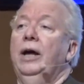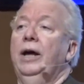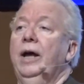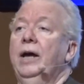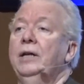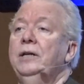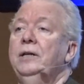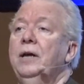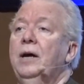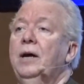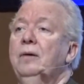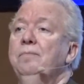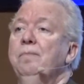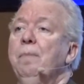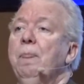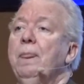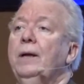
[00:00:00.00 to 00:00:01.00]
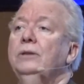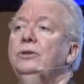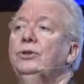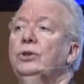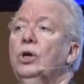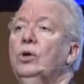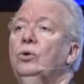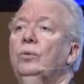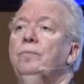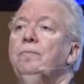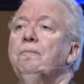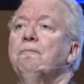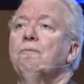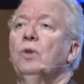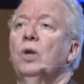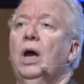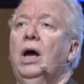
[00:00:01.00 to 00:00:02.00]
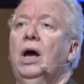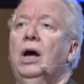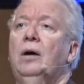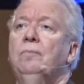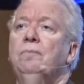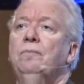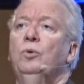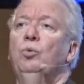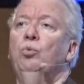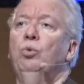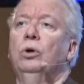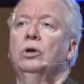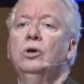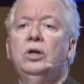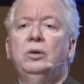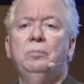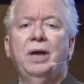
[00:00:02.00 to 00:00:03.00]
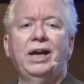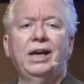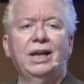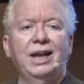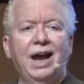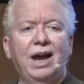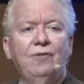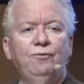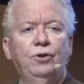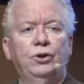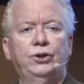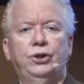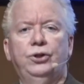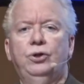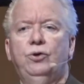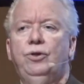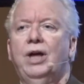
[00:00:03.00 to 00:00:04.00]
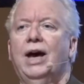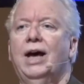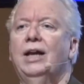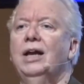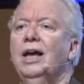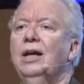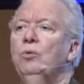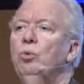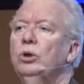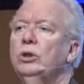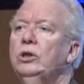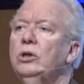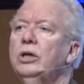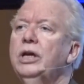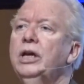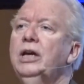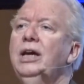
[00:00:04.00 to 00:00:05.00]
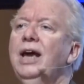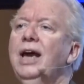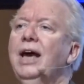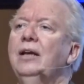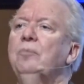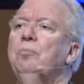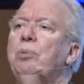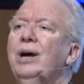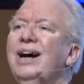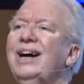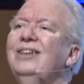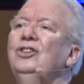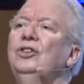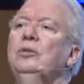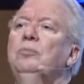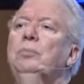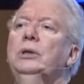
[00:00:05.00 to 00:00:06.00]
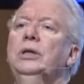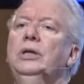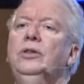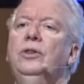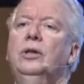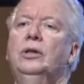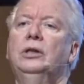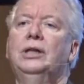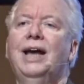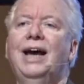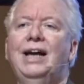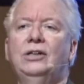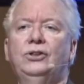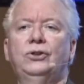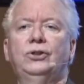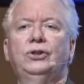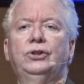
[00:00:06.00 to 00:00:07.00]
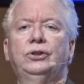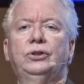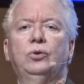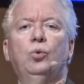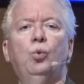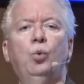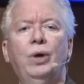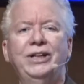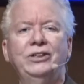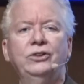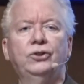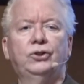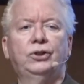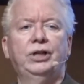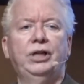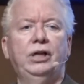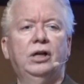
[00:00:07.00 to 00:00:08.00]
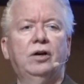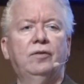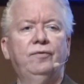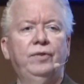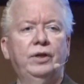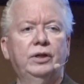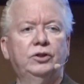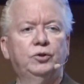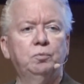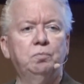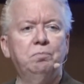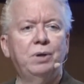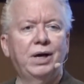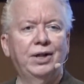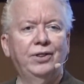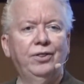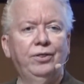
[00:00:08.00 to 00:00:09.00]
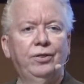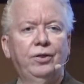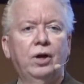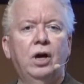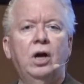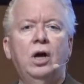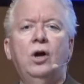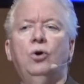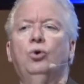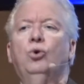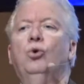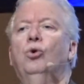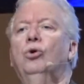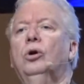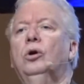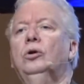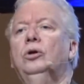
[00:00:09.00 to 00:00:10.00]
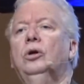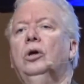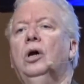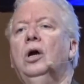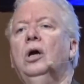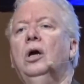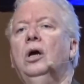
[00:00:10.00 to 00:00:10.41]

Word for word: And uh, so um, we're going to make an effort to do that, and we're looking at possibly the last Wednesday of this month, or